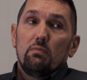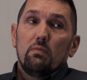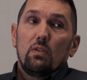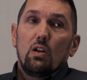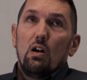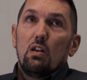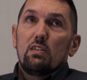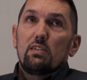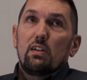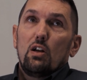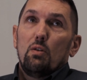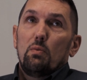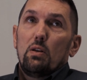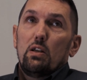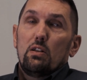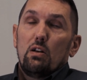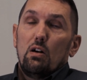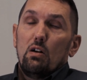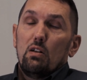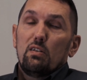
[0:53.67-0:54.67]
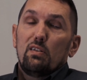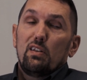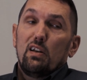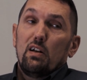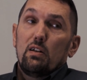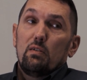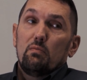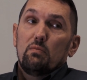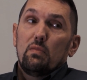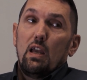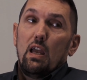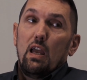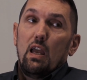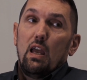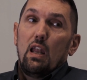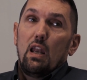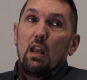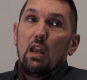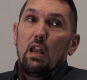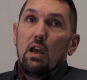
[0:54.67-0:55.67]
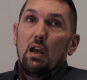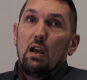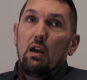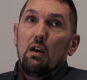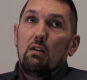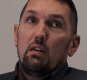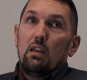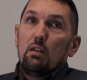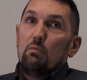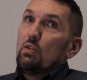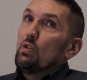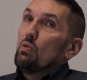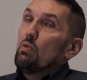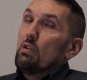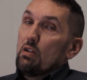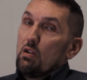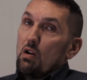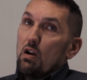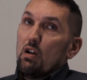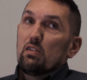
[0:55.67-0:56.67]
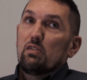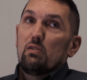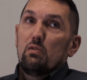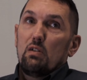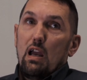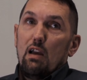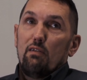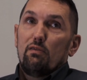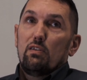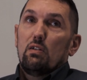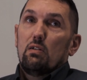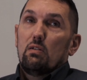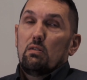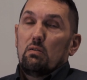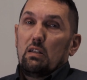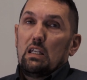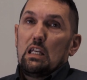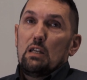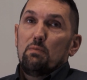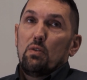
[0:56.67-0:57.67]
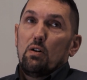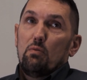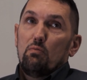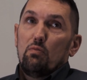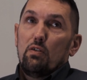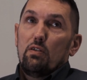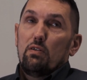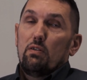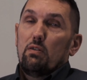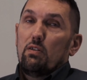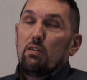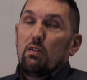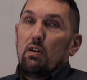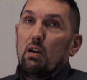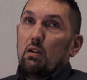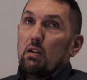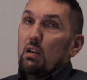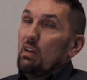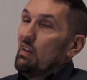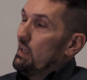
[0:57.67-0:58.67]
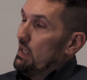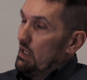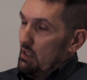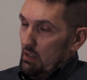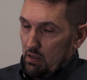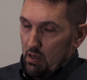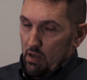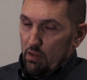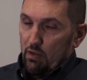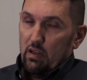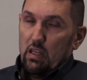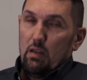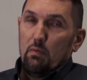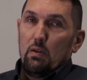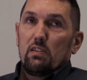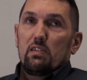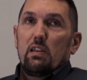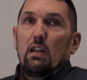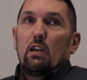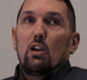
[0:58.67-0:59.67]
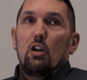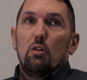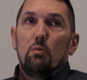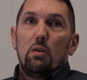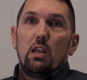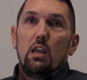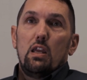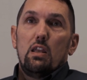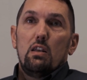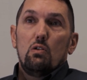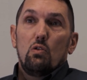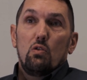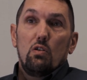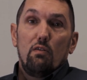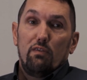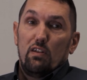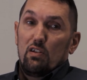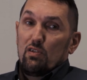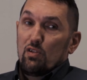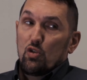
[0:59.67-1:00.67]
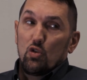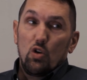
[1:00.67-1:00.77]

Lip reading: Calls are coming in all the time, and in between calls, you have to keep up with other emails that are coming in, or if there's